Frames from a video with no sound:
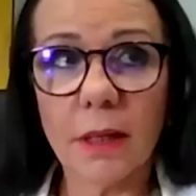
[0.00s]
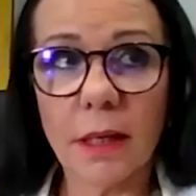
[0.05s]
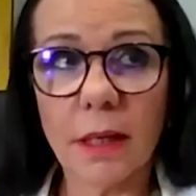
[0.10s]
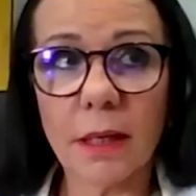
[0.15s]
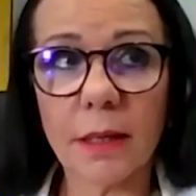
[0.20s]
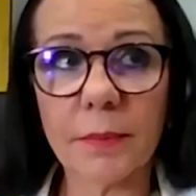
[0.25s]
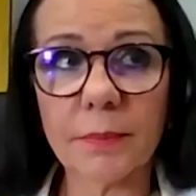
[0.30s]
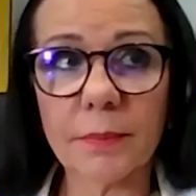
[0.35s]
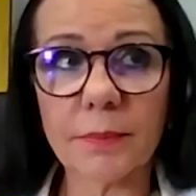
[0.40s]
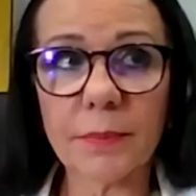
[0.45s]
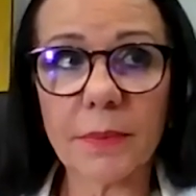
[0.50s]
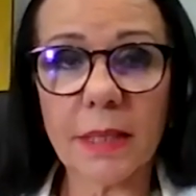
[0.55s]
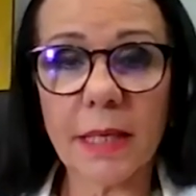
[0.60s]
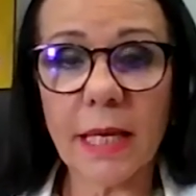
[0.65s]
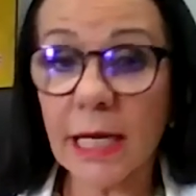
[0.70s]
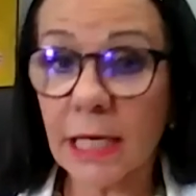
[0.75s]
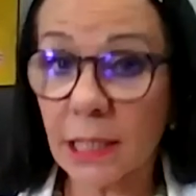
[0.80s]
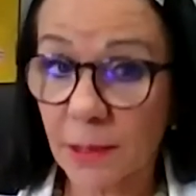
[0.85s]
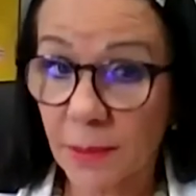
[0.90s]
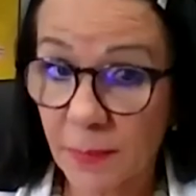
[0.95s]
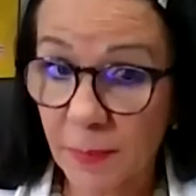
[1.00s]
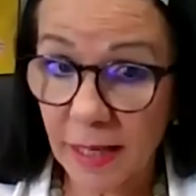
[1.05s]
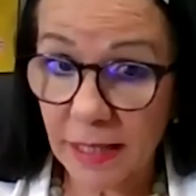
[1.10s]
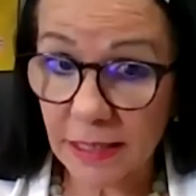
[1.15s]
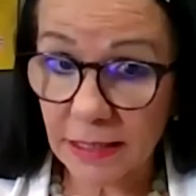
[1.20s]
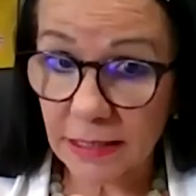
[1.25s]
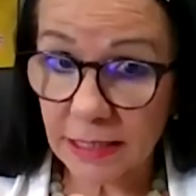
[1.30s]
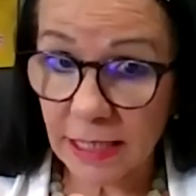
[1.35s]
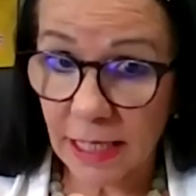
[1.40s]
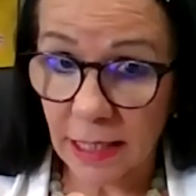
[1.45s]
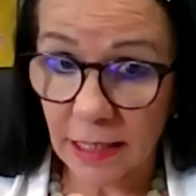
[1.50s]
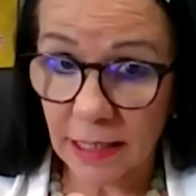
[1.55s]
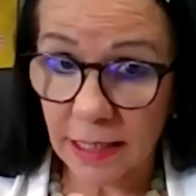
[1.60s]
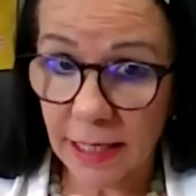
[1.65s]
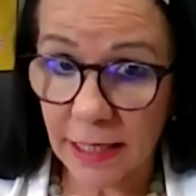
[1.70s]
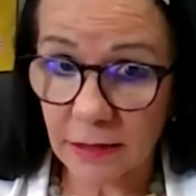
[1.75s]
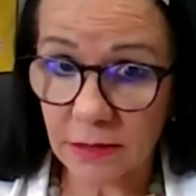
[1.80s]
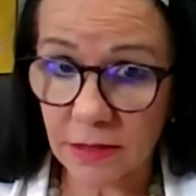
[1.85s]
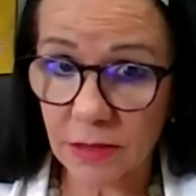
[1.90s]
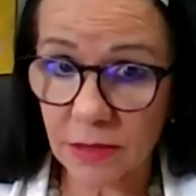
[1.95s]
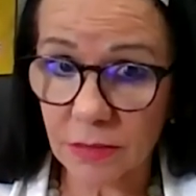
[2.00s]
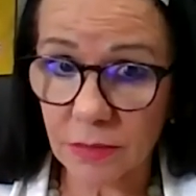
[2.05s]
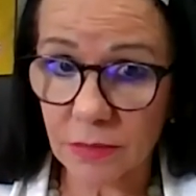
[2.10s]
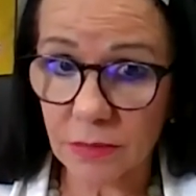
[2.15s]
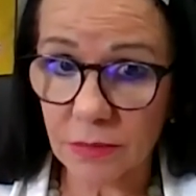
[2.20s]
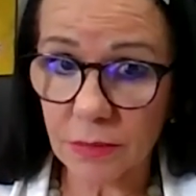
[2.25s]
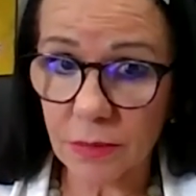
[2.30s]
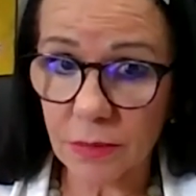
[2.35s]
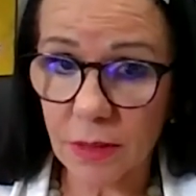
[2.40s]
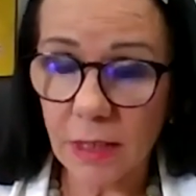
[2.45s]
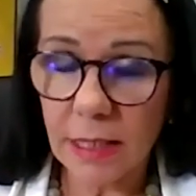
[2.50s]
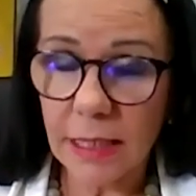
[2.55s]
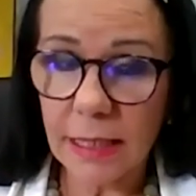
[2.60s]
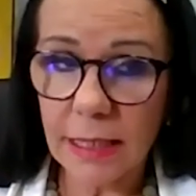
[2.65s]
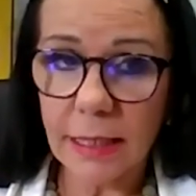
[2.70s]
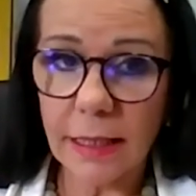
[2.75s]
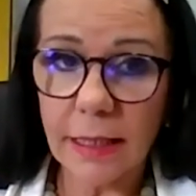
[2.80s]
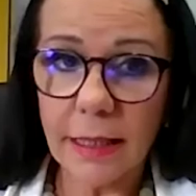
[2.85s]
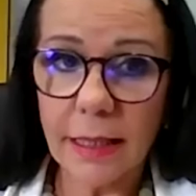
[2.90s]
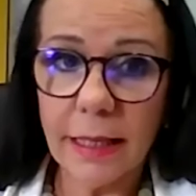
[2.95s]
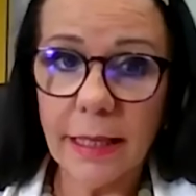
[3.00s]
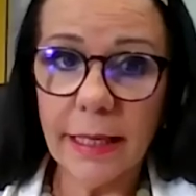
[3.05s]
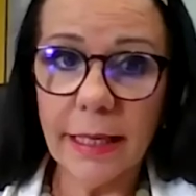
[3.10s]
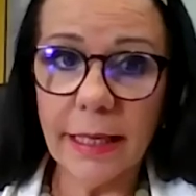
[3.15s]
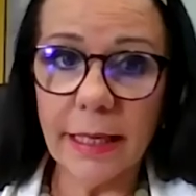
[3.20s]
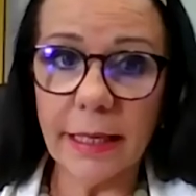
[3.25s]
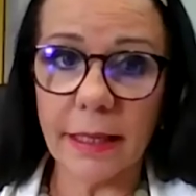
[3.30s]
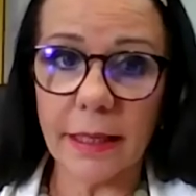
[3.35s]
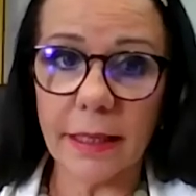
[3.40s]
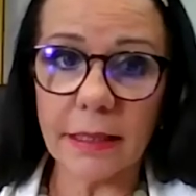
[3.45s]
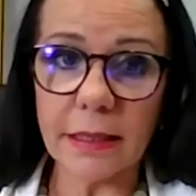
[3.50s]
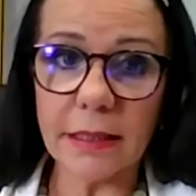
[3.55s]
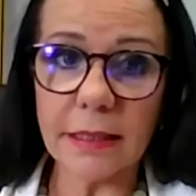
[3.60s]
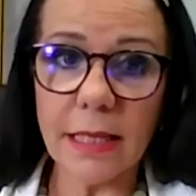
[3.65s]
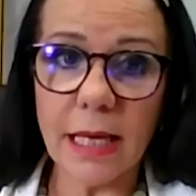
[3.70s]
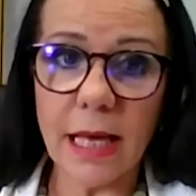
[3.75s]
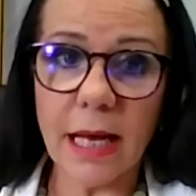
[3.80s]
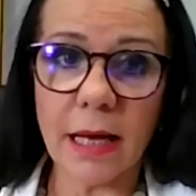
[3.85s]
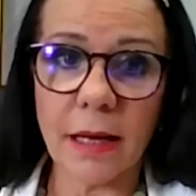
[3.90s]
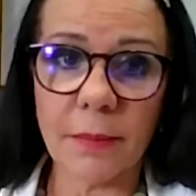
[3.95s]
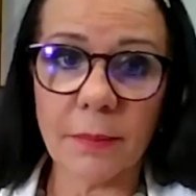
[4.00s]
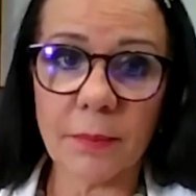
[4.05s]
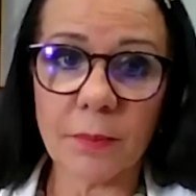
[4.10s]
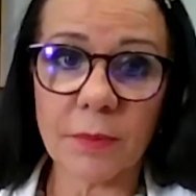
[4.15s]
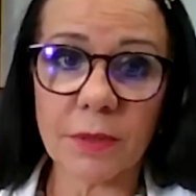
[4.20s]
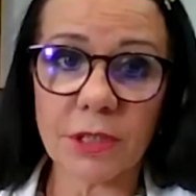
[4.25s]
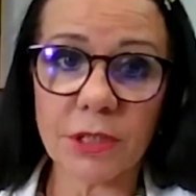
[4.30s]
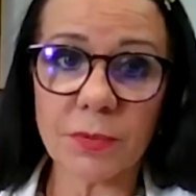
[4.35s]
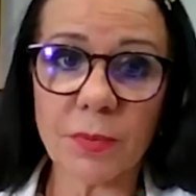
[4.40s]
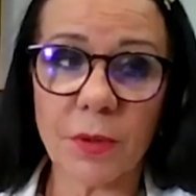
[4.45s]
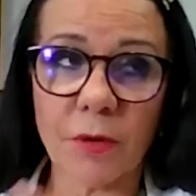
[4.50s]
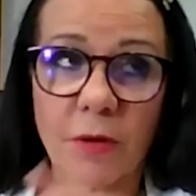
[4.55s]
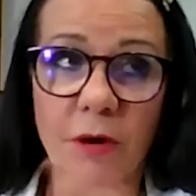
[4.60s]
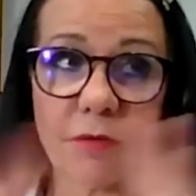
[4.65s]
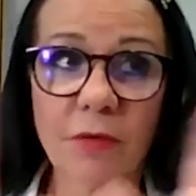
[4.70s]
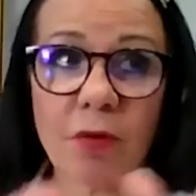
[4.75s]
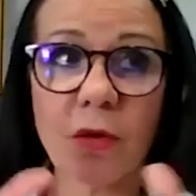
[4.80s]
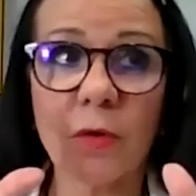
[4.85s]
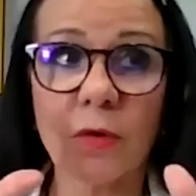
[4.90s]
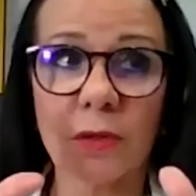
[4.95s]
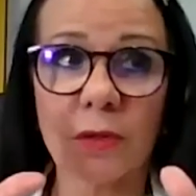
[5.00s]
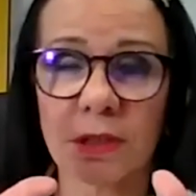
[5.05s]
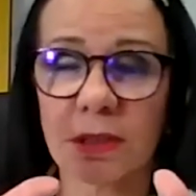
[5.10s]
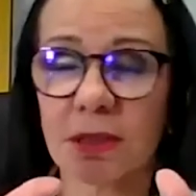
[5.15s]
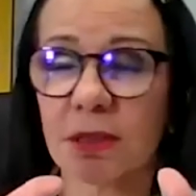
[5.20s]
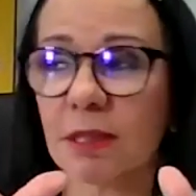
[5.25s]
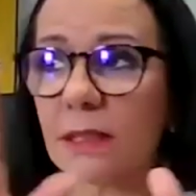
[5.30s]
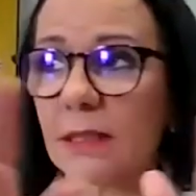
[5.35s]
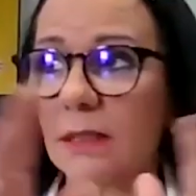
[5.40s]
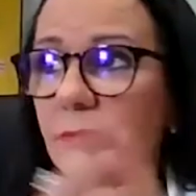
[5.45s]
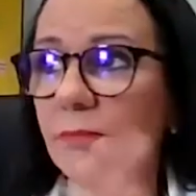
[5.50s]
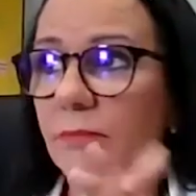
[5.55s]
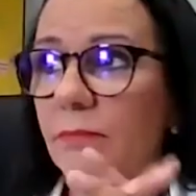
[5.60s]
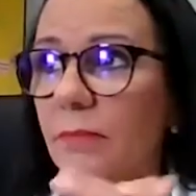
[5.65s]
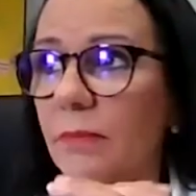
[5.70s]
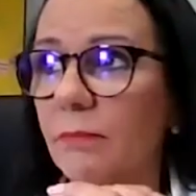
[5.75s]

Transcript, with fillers: um, Bankstown Council in it, um, which were, of course, the,